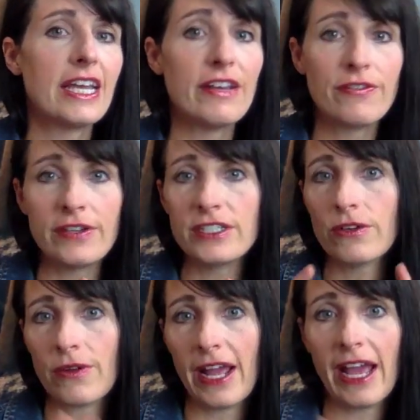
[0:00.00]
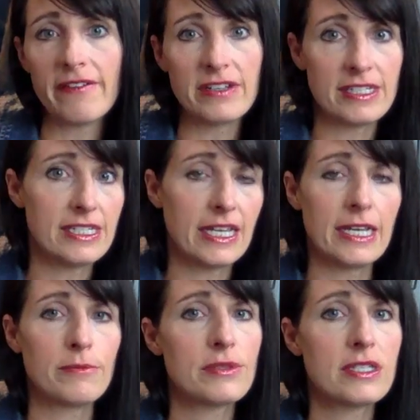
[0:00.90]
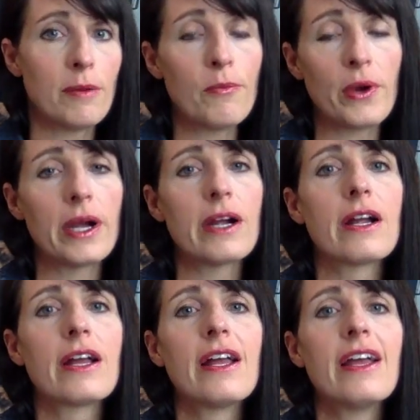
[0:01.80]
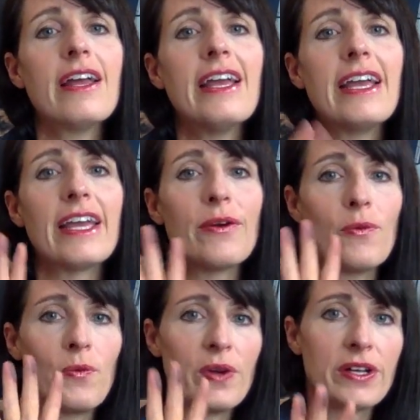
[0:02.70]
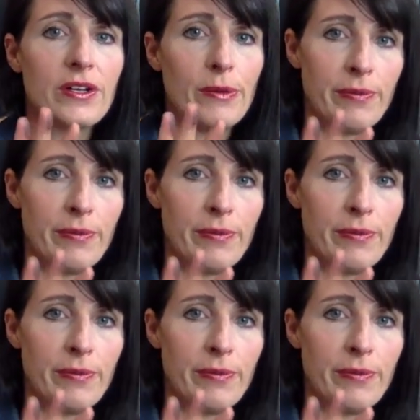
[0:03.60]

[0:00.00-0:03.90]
if we don't have an escape somewhere, it will